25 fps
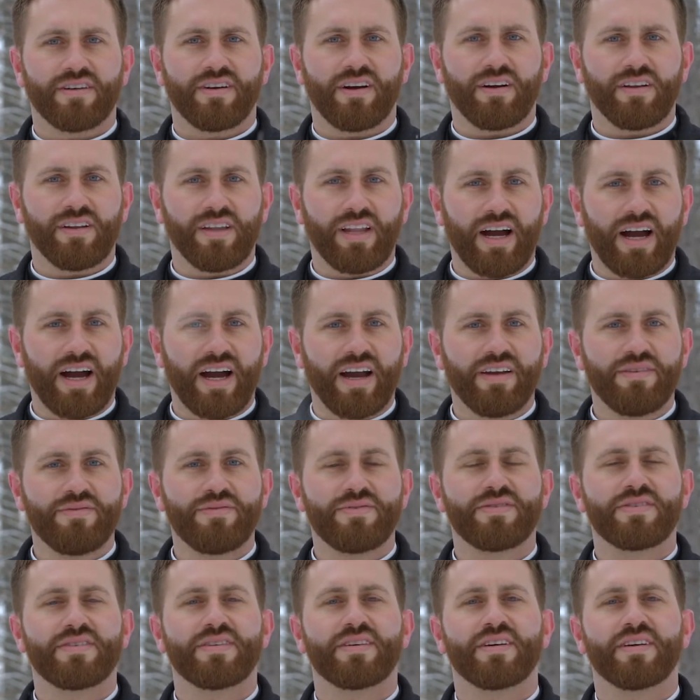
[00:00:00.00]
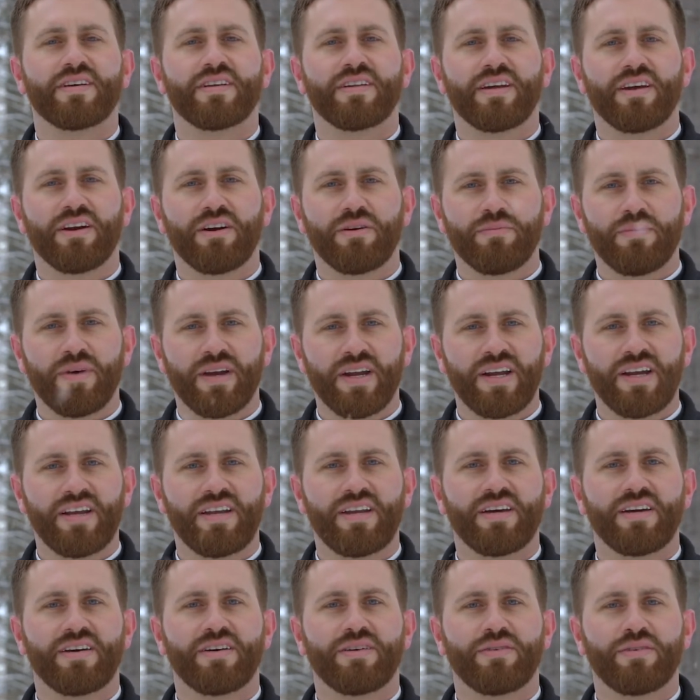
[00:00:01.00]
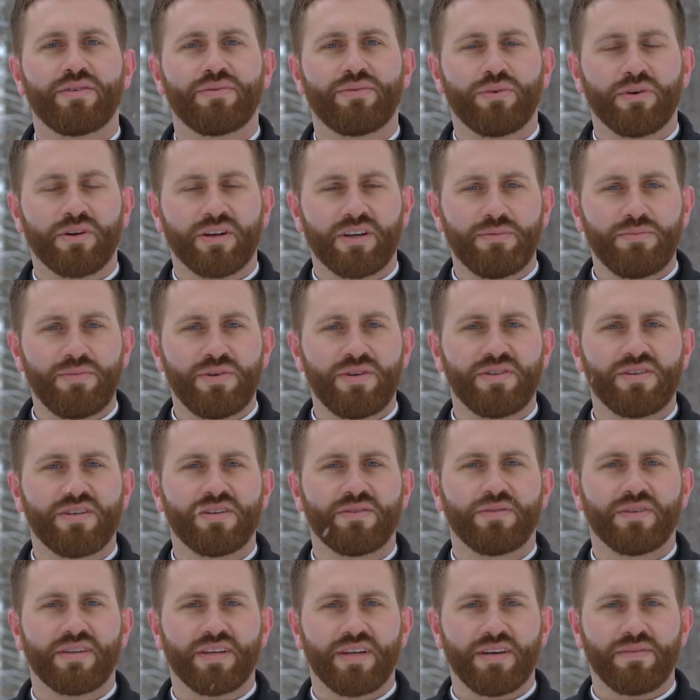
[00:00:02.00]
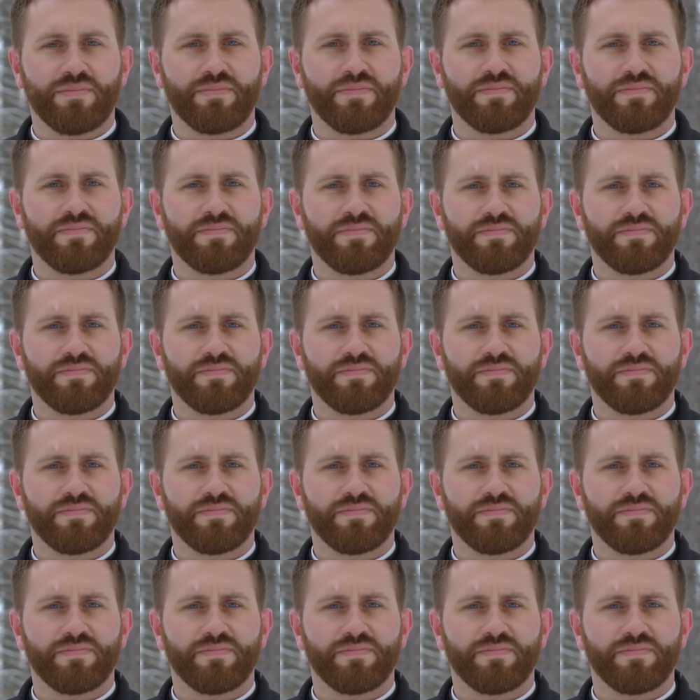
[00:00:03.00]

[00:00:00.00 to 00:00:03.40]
our lives, they are made for communion with Him.